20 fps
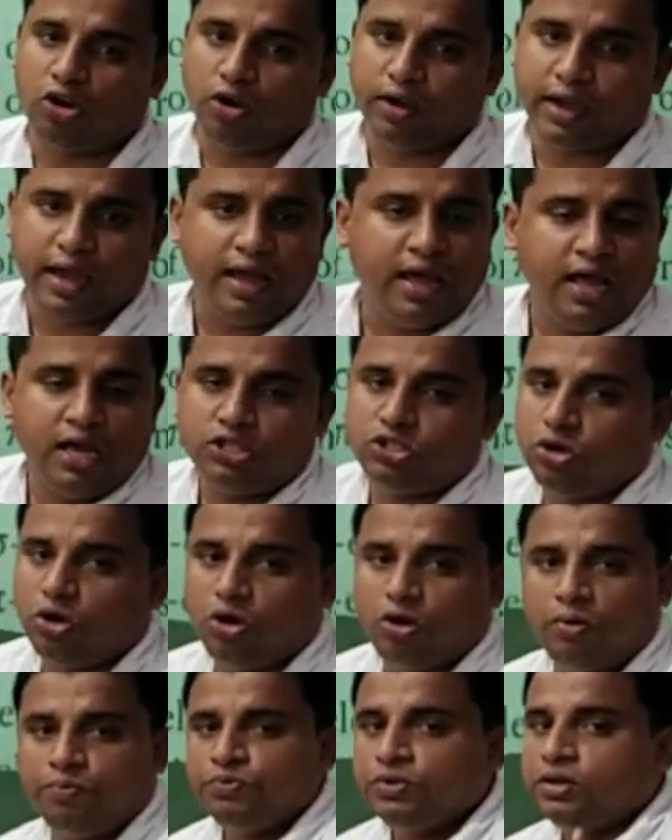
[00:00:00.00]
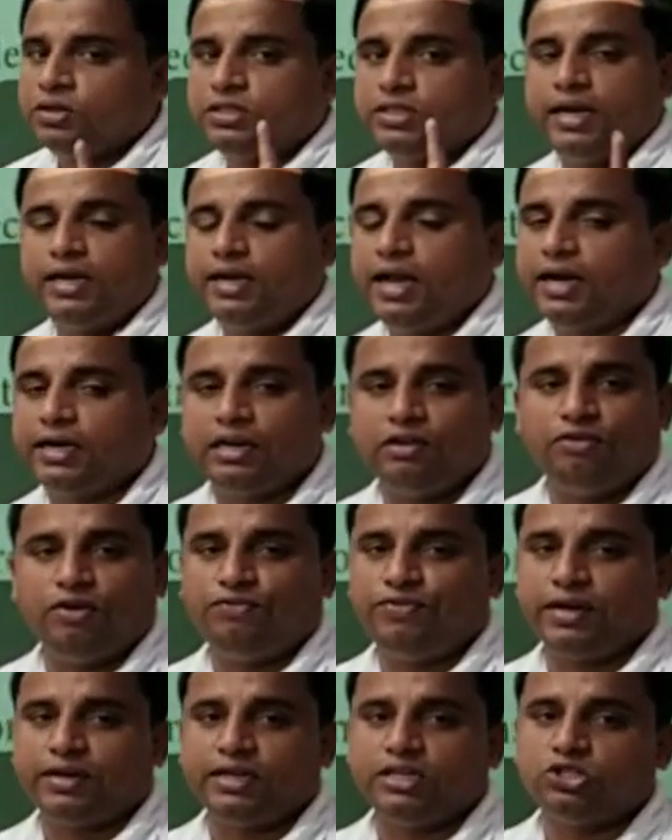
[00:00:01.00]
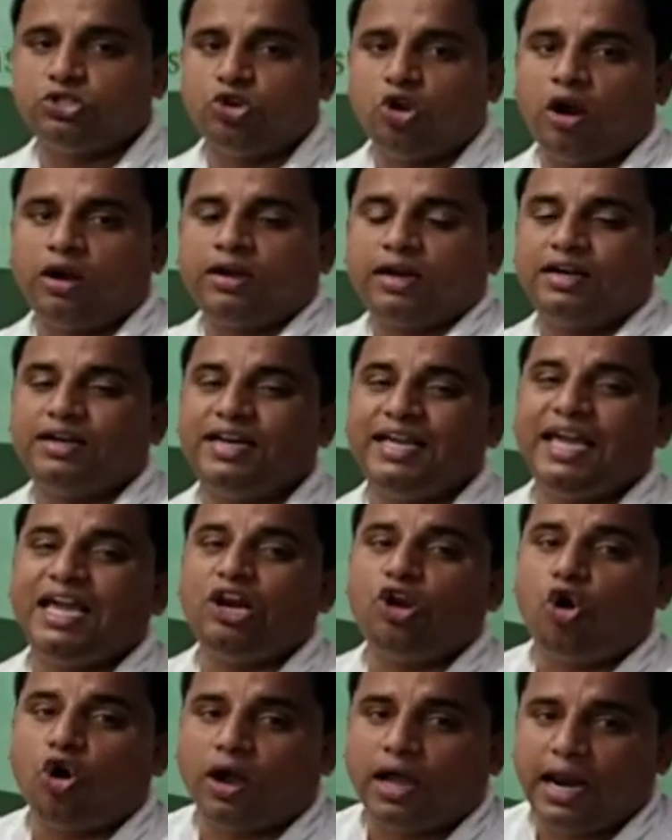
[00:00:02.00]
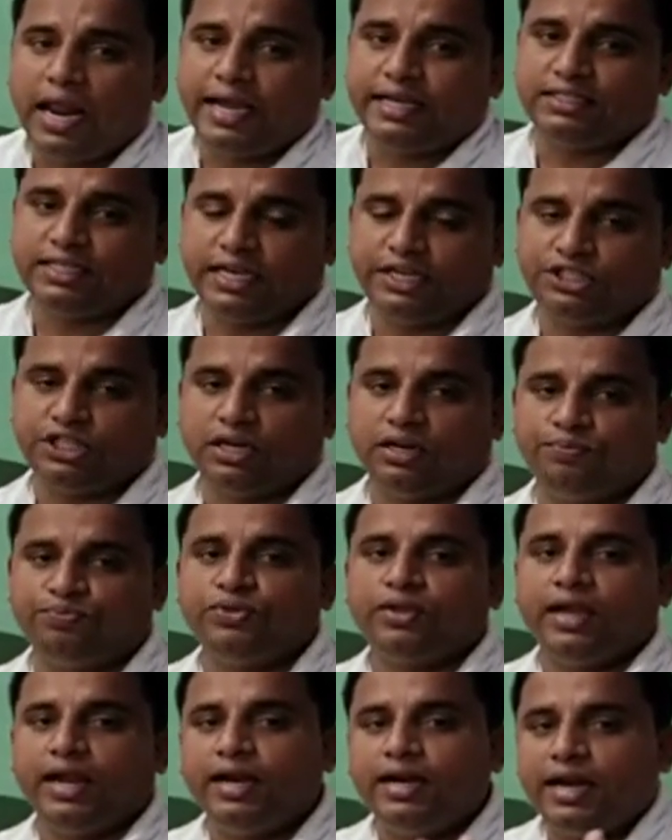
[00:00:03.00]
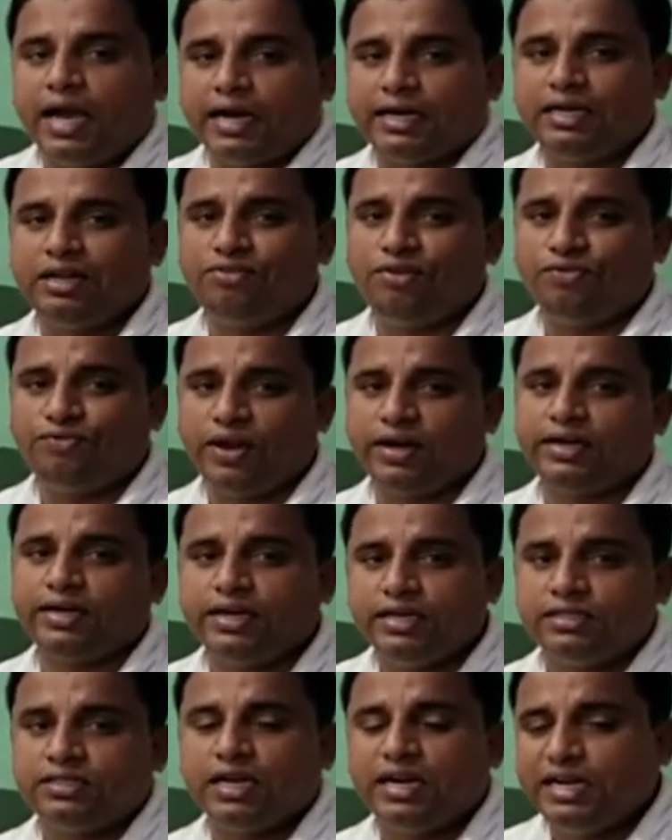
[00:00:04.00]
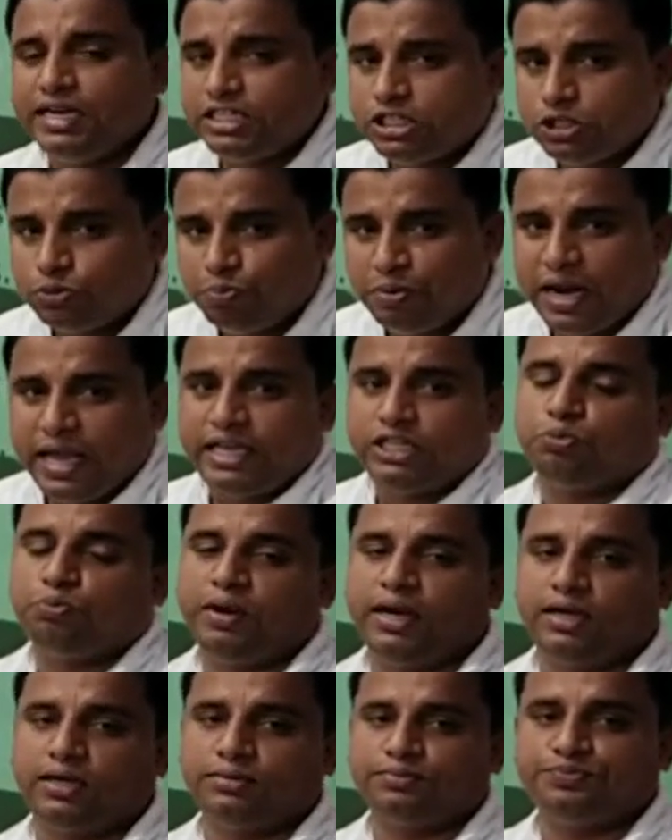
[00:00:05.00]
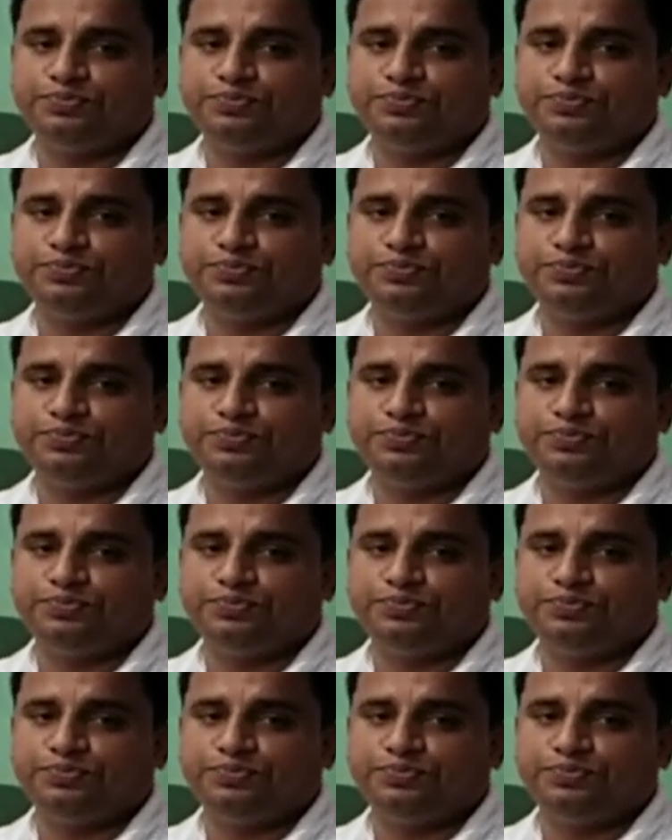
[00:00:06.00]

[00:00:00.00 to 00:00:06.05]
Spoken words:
Okay, so inductive effect is not delocalization. Inductive effect is displacement.